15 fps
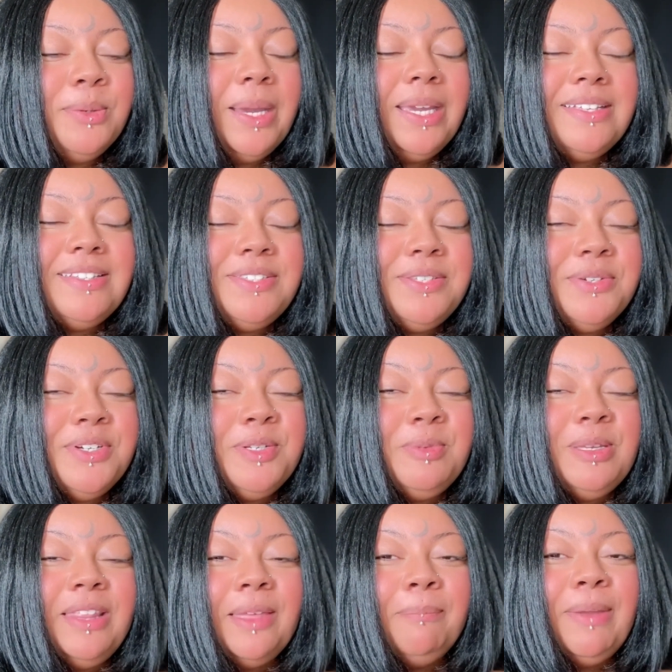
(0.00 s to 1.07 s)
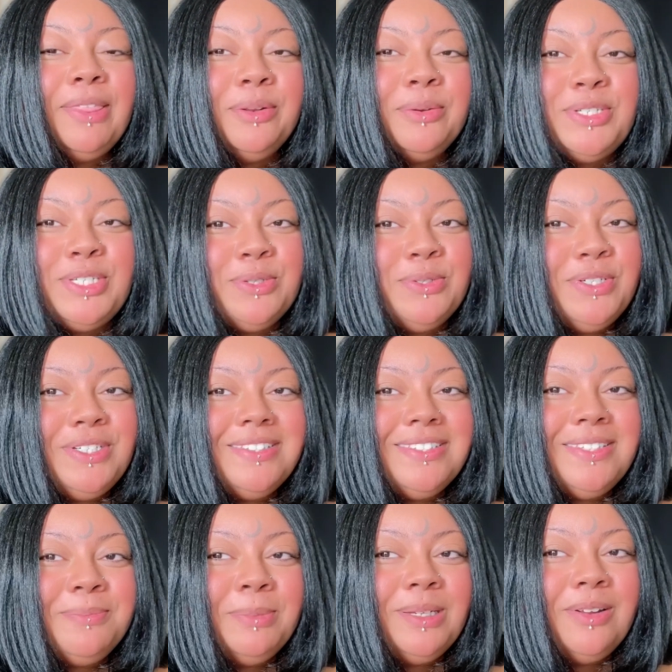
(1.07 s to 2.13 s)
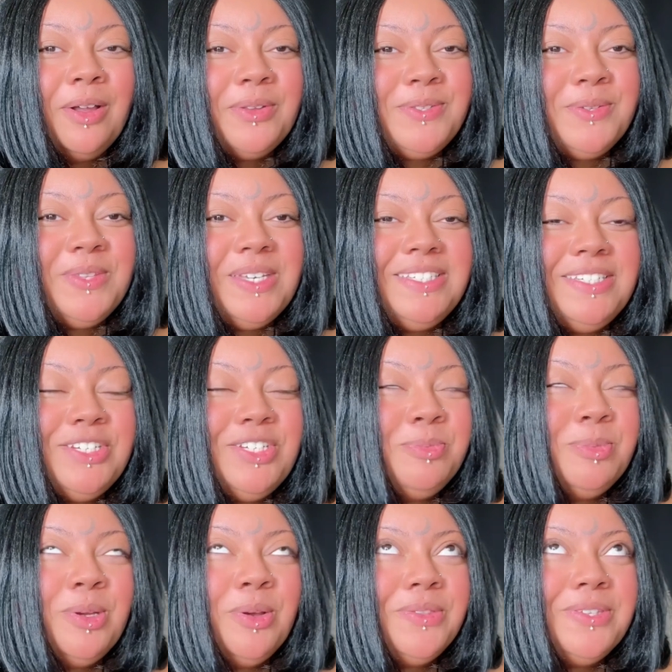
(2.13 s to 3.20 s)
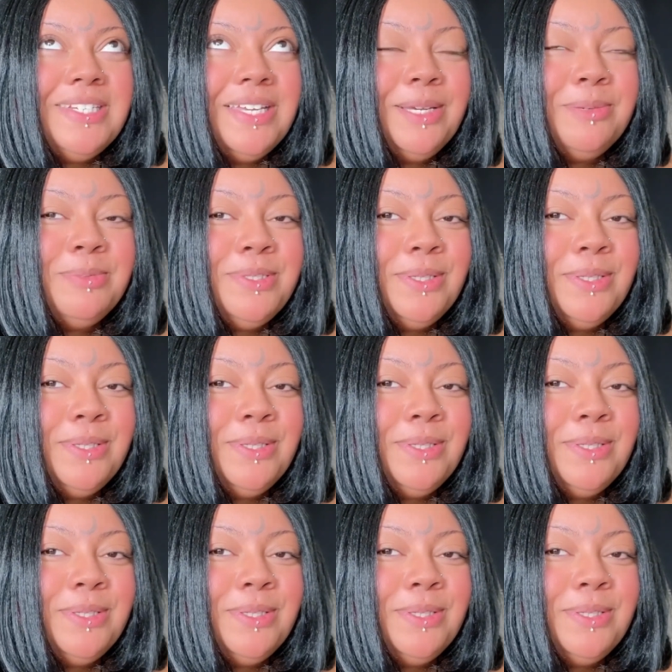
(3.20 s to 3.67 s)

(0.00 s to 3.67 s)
who I consider to be like my little children's, but also they teach me all the time.